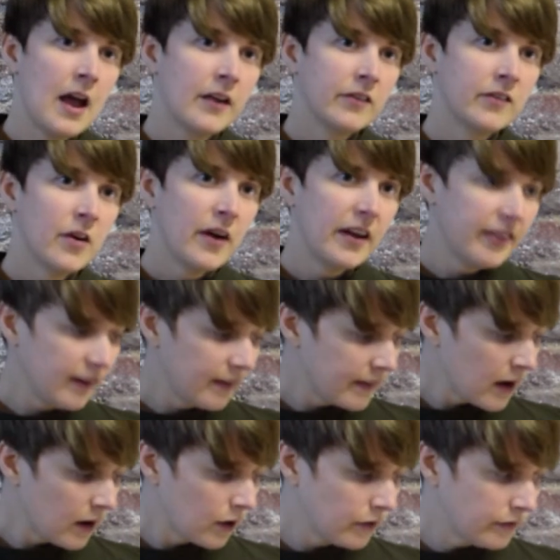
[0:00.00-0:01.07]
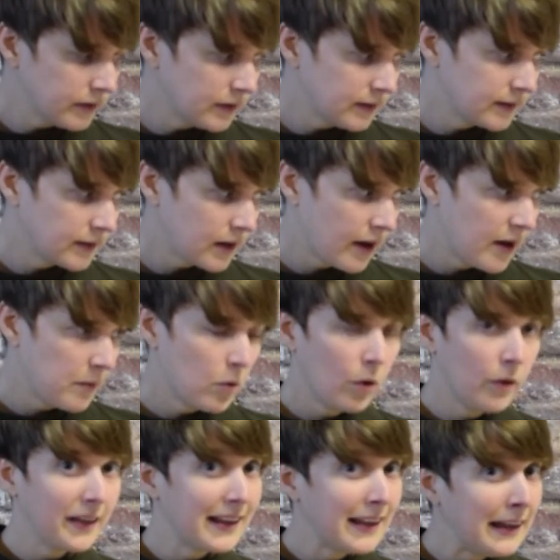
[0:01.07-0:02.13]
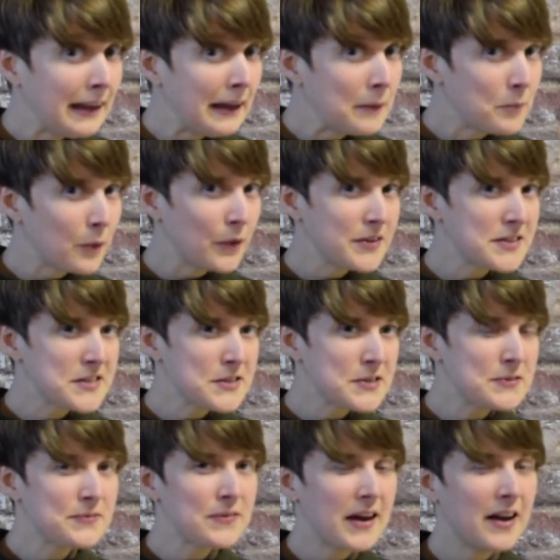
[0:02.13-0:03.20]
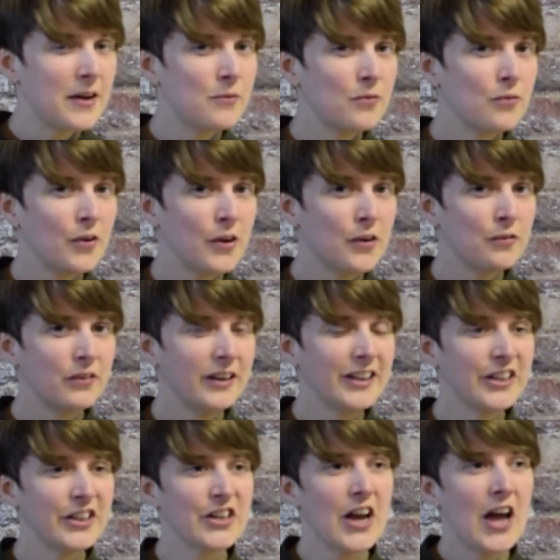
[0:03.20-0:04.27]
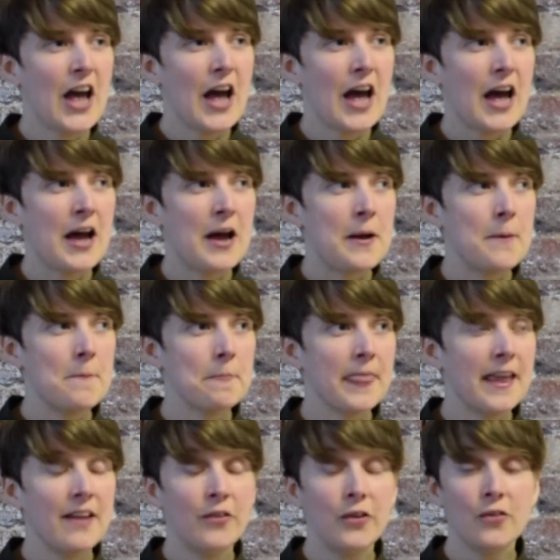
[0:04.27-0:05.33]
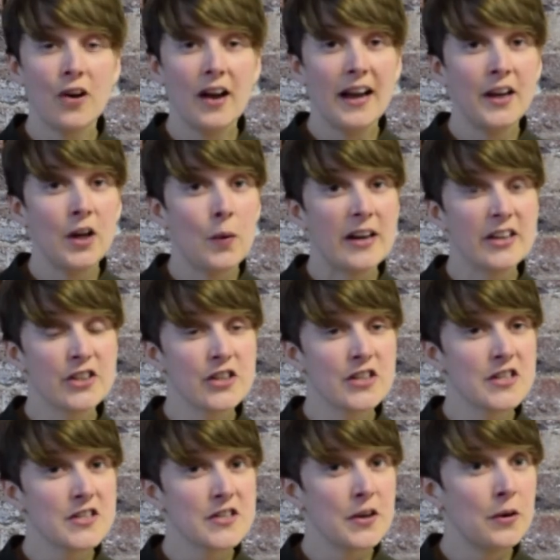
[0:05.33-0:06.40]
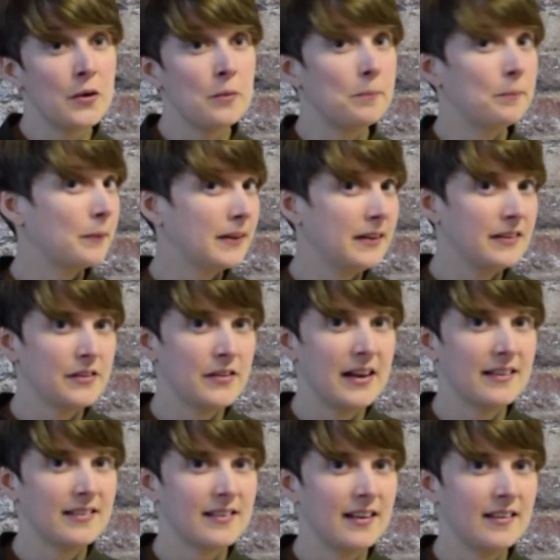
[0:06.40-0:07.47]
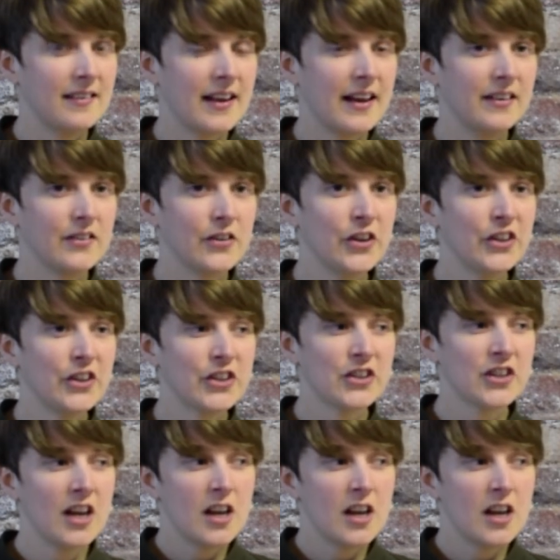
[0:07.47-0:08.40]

So I think that covers all the key important stuff for your fish. If you've got any questions though, please don't hesitate to get in touch.